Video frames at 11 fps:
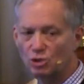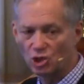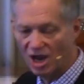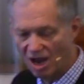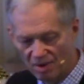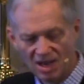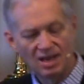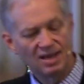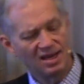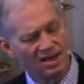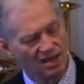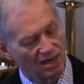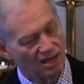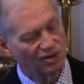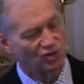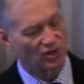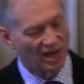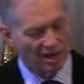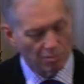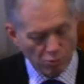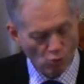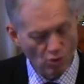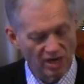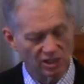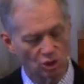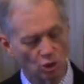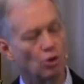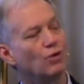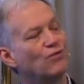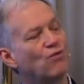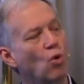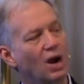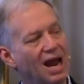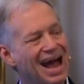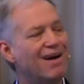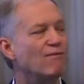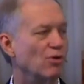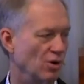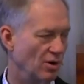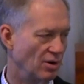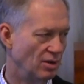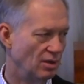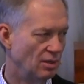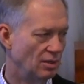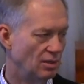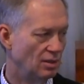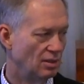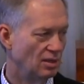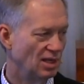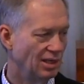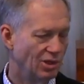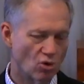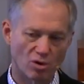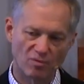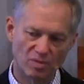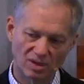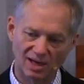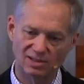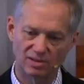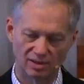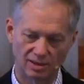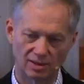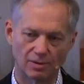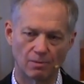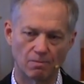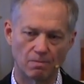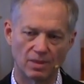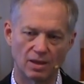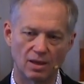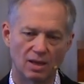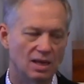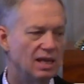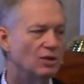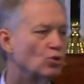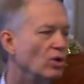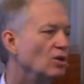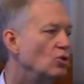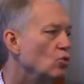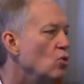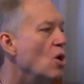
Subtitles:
job. He is a priest forever in the order of Melchizedek. He is going to